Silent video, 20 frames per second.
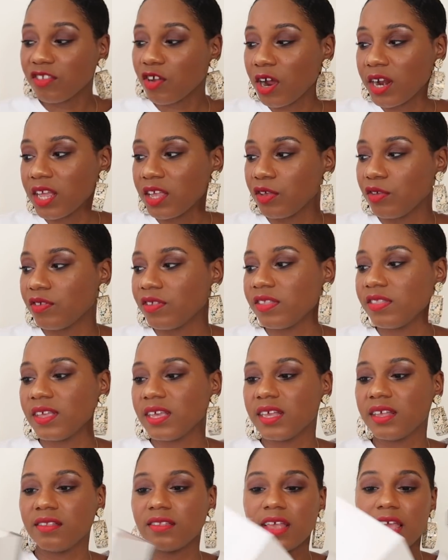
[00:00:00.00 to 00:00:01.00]
started using
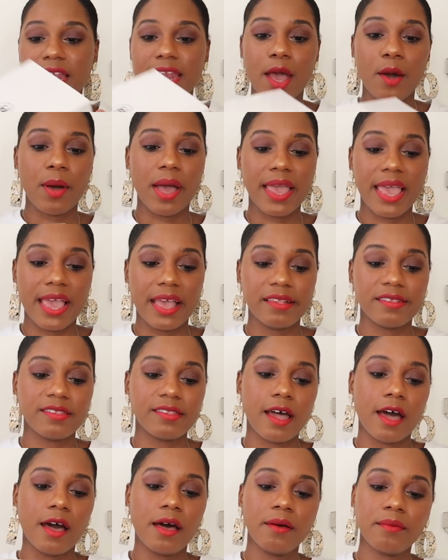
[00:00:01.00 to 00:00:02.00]
these and now I can't
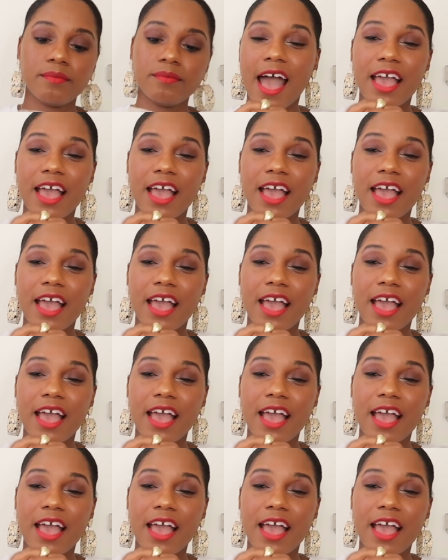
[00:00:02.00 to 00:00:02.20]
stop.